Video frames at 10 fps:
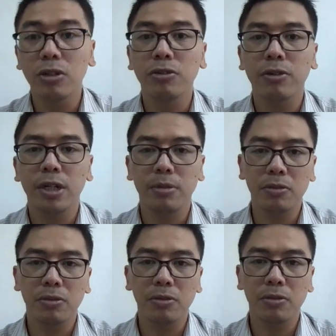Thank you very
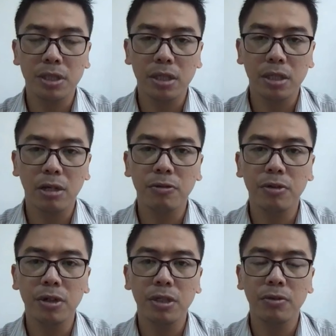much for watching.
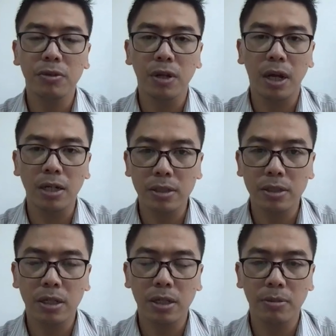Hopefully you will
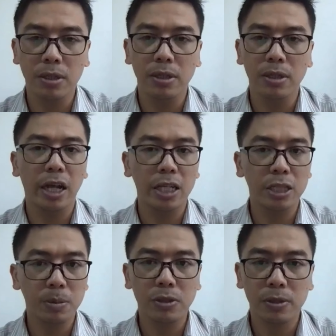understand about the
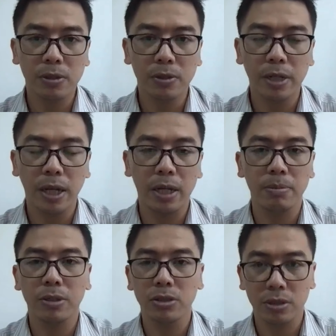expository
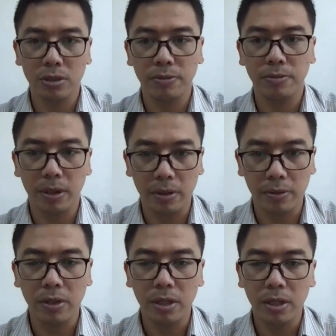and persuasive
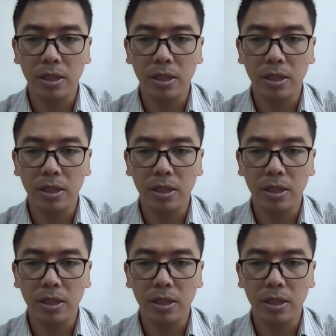paragraph.